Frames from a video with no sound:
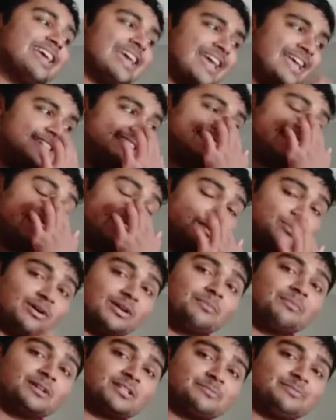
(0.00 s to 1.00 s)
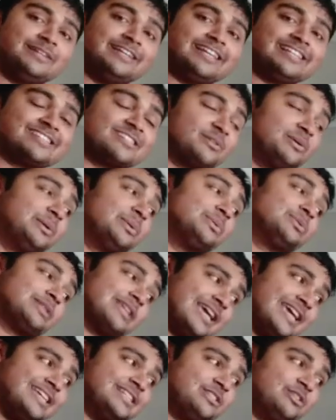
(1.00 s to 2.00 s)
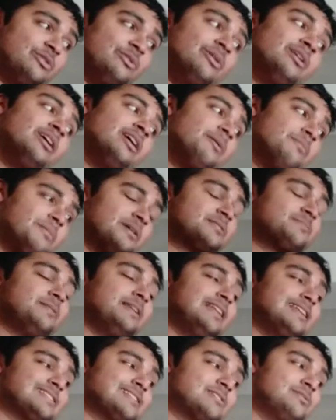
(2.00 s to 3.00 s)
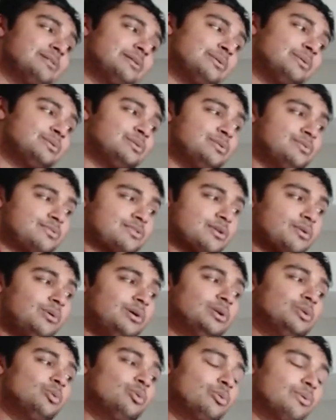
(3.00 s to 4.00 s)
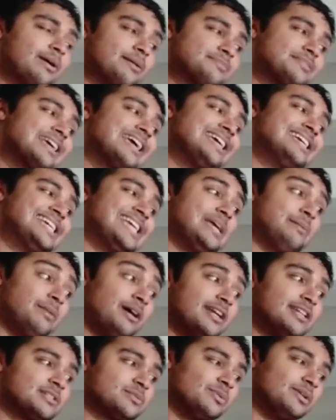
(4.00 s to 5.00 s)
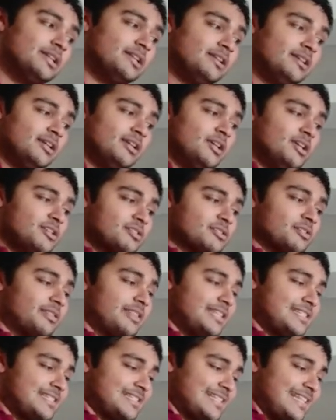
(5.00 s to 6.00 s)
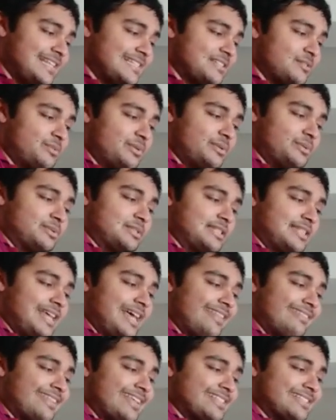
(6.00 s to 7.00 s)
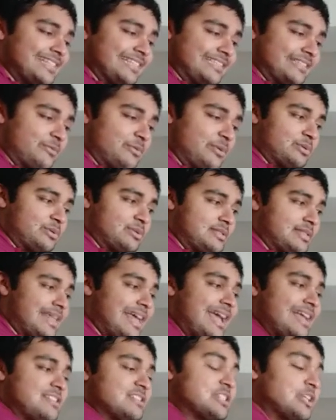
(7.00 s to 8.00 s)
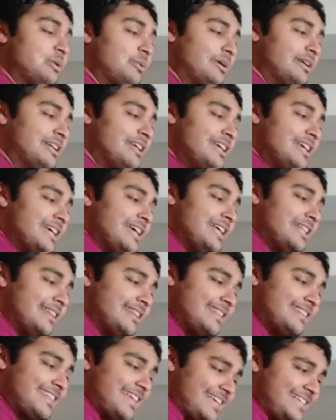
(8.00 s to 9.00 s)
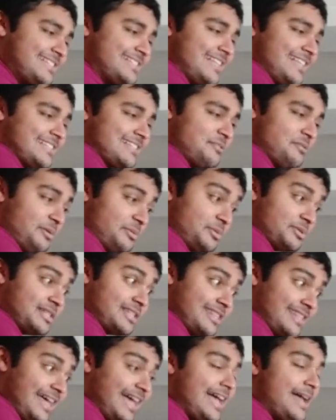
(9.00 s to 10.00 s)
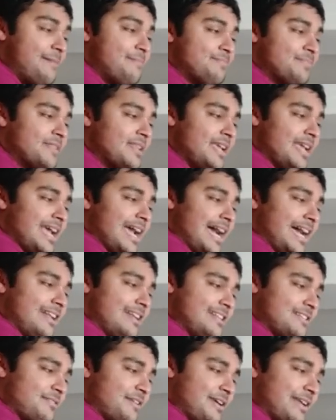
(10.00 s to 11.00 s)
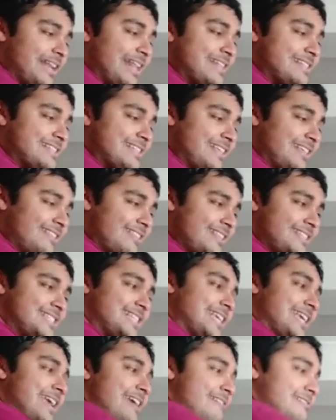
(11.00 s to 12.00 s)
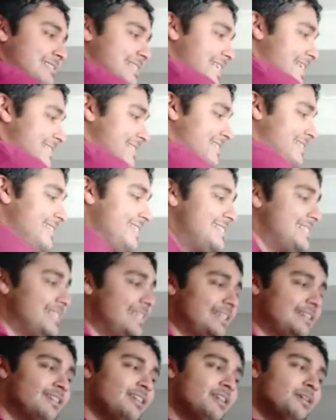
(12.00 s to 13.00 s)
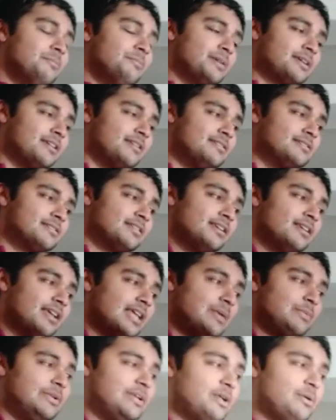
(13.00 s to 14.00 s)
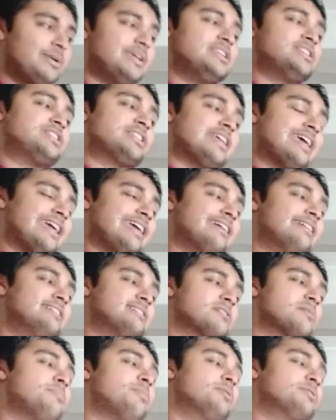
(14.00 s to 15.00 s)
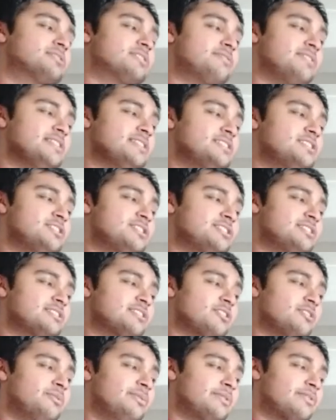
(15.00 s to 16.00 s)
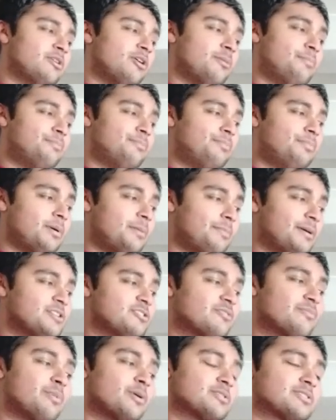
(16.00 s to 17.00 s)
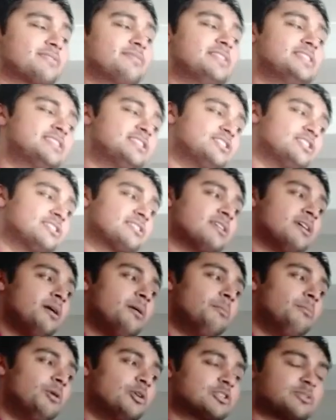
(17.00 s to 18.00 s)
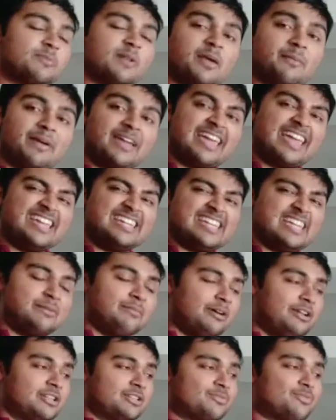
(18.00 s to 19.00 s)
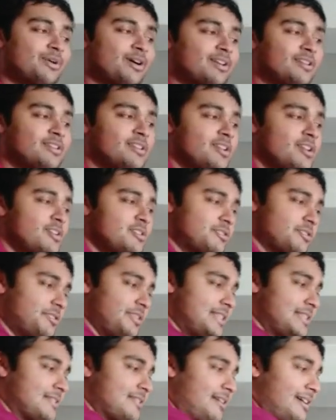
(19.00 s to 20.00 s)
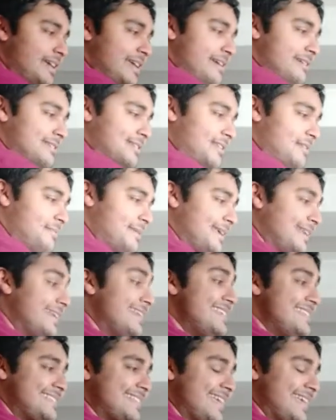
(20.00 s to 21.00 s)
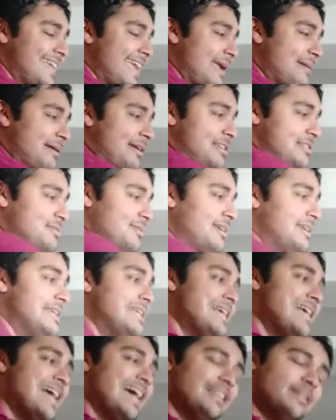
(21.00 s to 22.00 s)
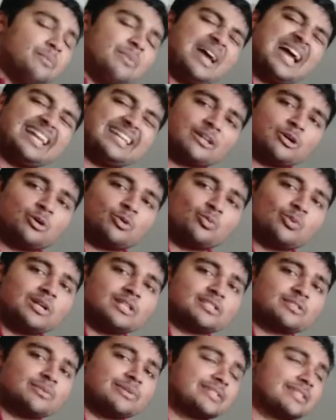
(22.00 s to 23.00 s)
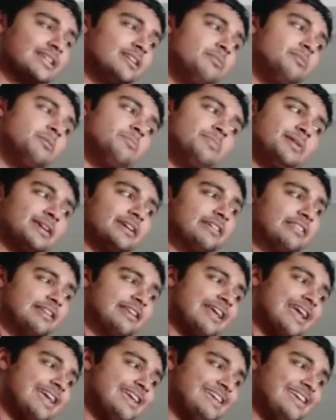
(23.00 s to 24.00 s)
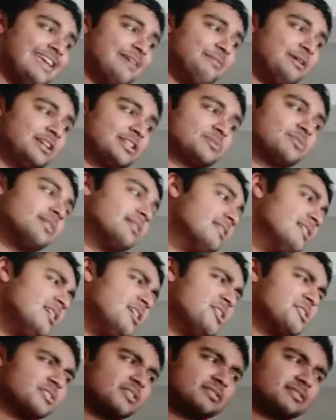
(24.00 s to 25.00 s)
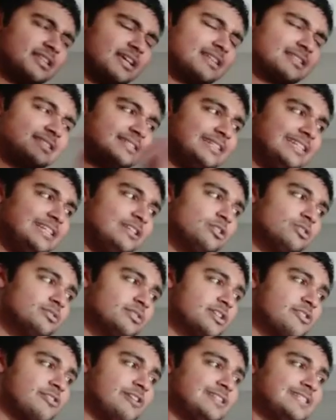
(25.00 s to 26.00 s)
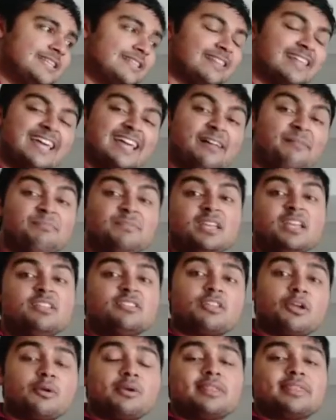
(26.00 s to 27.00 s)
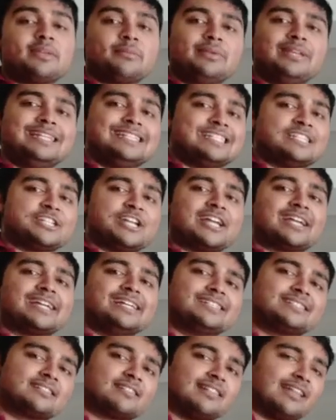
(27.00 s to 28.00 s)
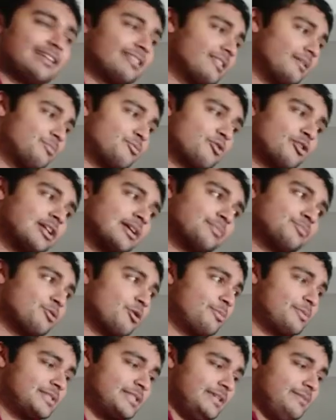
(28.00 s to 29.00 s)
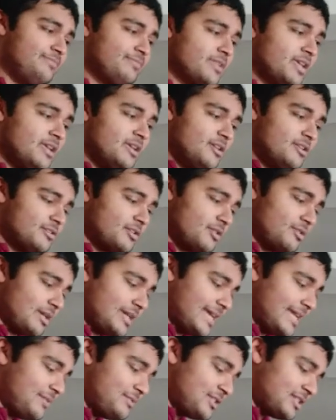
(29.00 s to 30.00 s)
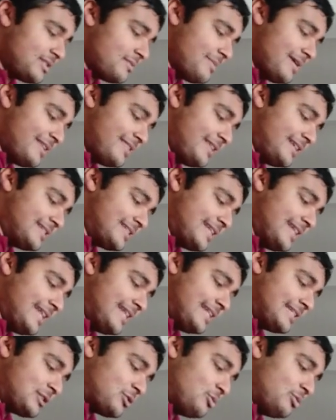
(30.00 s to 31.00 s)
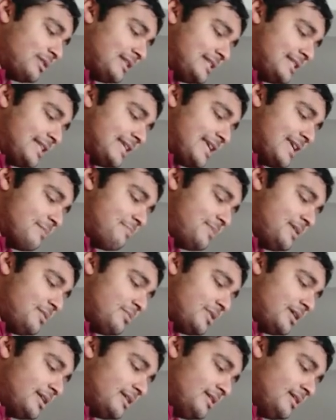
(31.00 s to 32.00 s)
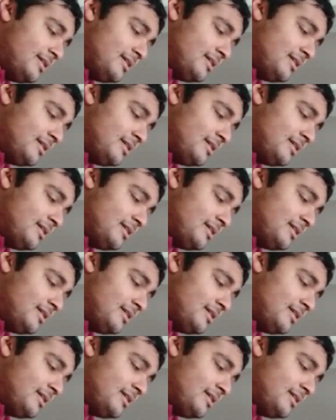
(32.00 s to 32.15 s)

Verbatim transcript: hence a1 must be less than or equal to a2, must be less than or equal to so on, all the way up to ak minus 1. So this is less than or equal to that, that's less than to that, and so on, that is less than or equal to that. And it's very clear to see that this thing here is less than this thing, because we know each of the ai's are positive integers, so we've got a bunch of positive integers multiplied by ak minus 1, so this guy here is going to be at least ak minus 1, and then we're adding on 1, so it's going to be bigger than ak minus 1, so it's certainly non-decreasing there. The only thing we need to check is like the product property. So again, just to make things clear, let's call this thing here b1,